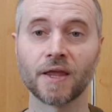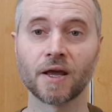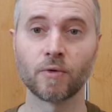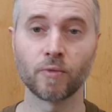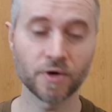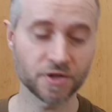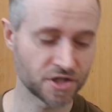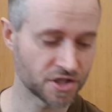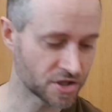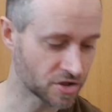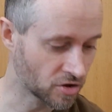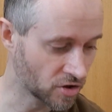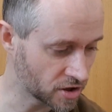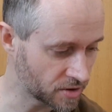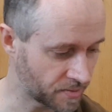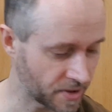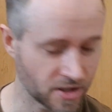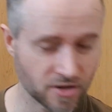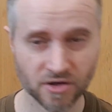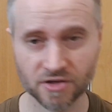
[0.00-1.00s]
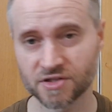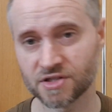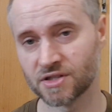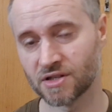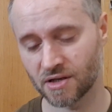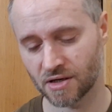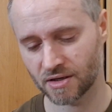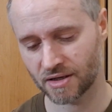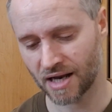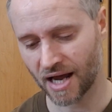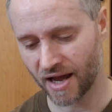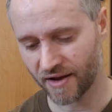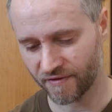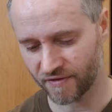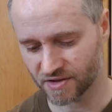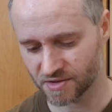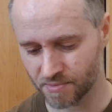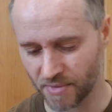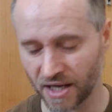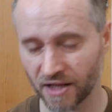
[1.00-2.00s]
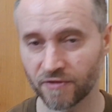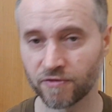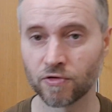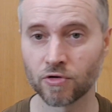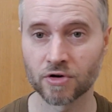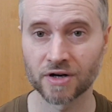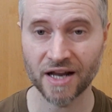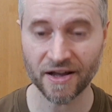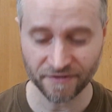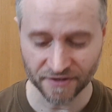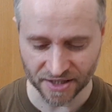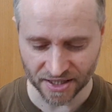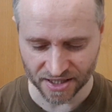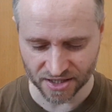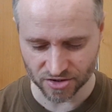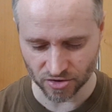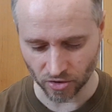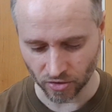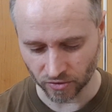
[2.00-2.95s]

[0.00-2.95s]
which is good because the knife is made for lefties